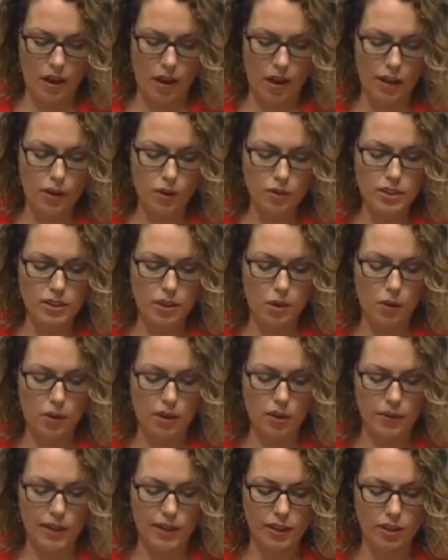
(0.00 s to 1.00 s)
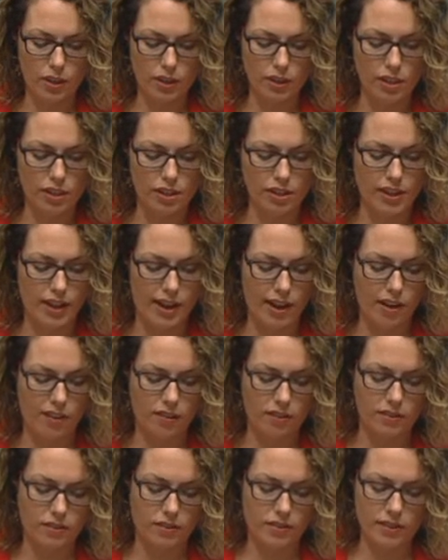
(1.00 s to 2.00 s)
I also want to acknowledge
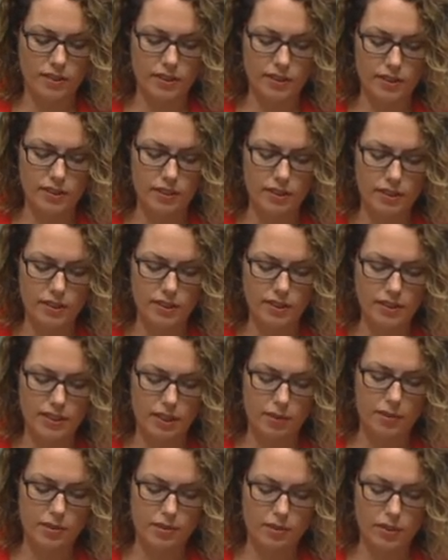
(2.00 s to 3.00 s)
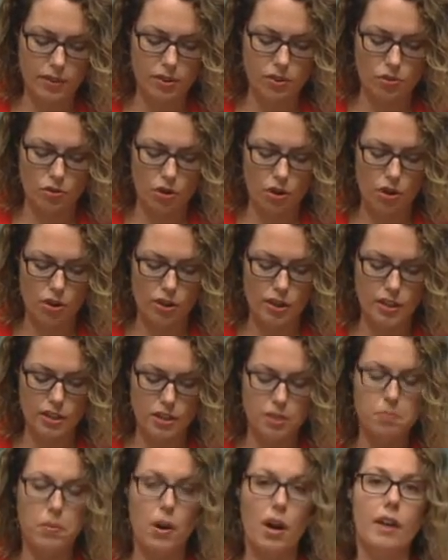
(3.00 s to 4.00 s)
now some of the strong and
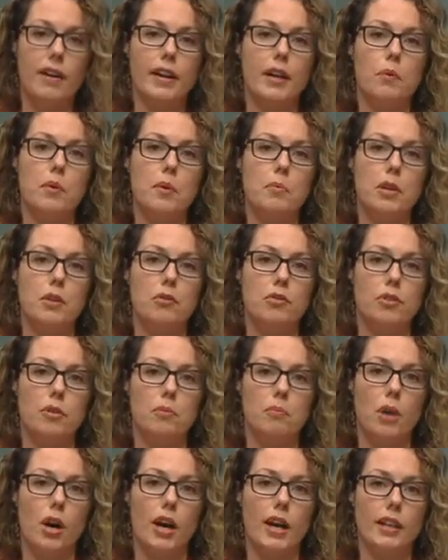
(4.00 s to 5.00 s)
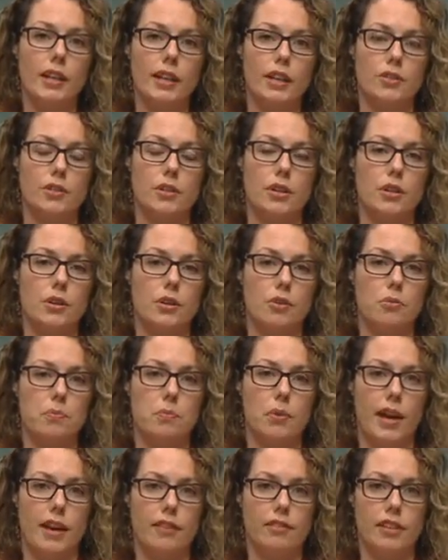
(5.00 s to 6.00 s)
inspiring women from my electorate who have
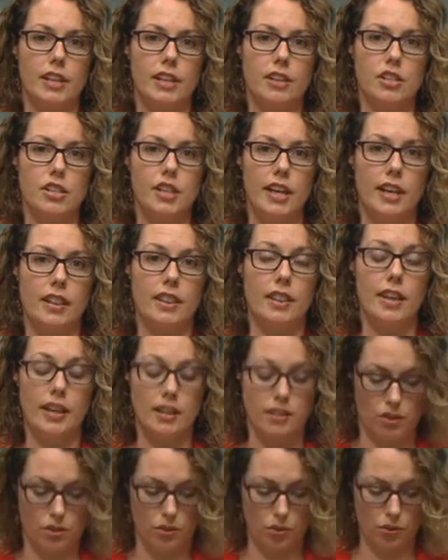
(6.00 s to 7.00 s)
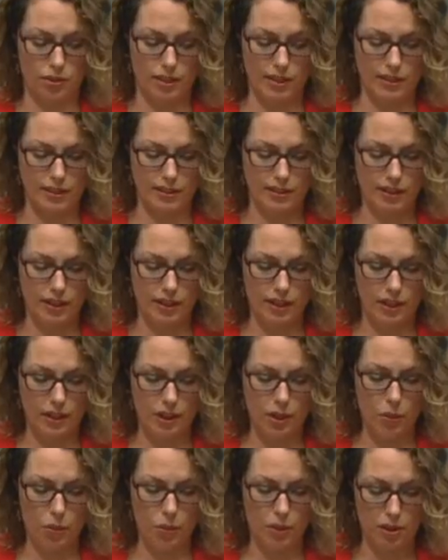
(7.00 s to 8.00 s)
bravely shared their stories
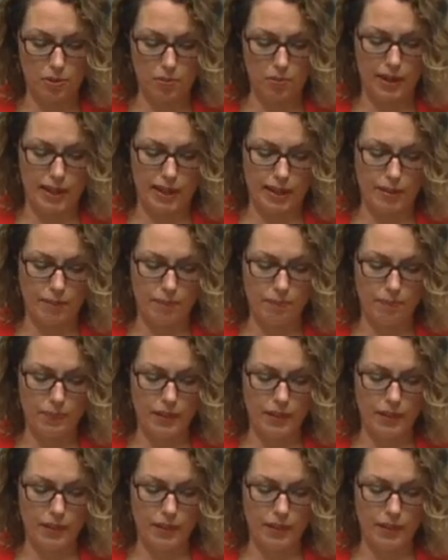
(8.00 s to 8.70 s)
with me